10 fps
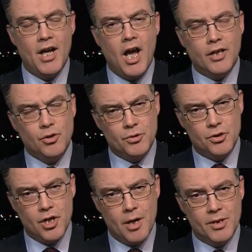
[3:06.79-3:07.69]
I talked to
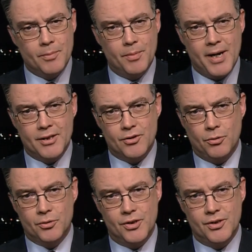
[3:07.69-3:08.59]
German diplomatic
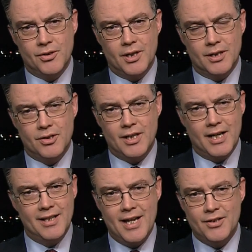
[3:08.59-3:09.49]
sources
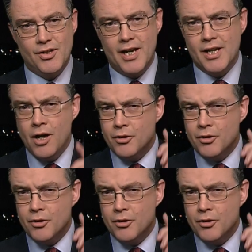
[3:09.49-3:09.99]
today, and they're saying,